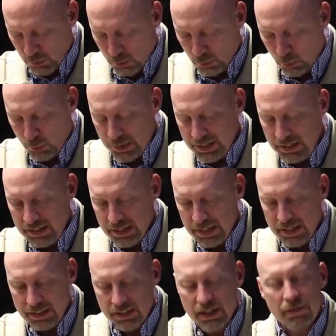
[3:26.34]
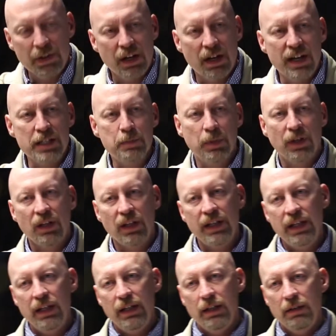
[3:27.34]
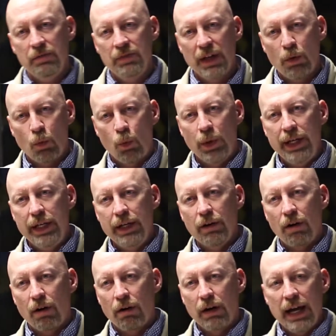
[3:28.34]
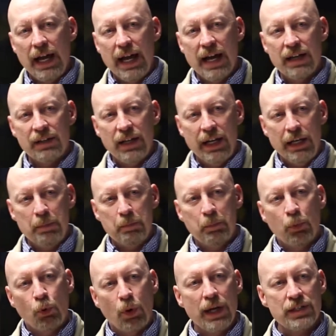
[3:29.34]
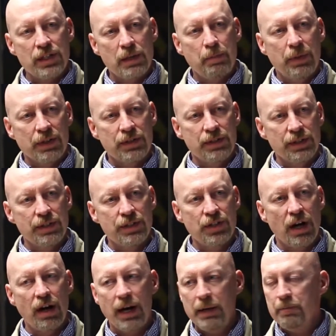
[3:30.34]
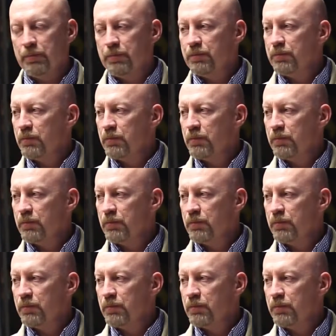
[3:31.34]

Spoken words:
We at Covenant Eyes believe that we are at a precipice in time.